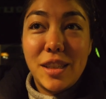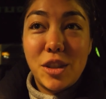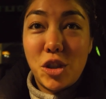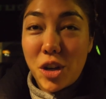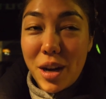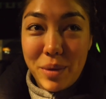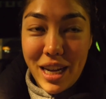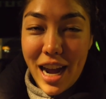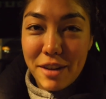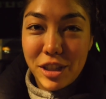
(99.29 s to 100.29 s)
straight
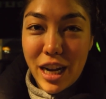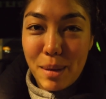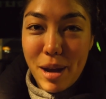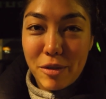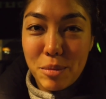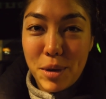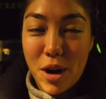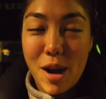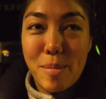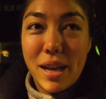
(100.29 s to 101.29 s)
week after getting back from
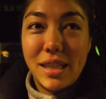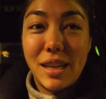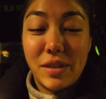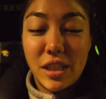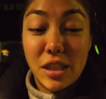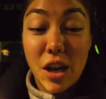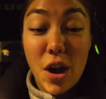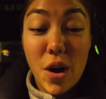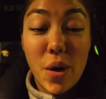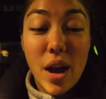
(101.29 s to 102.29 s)
Europe and San
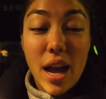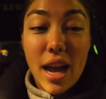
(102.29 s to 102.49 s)
Francisco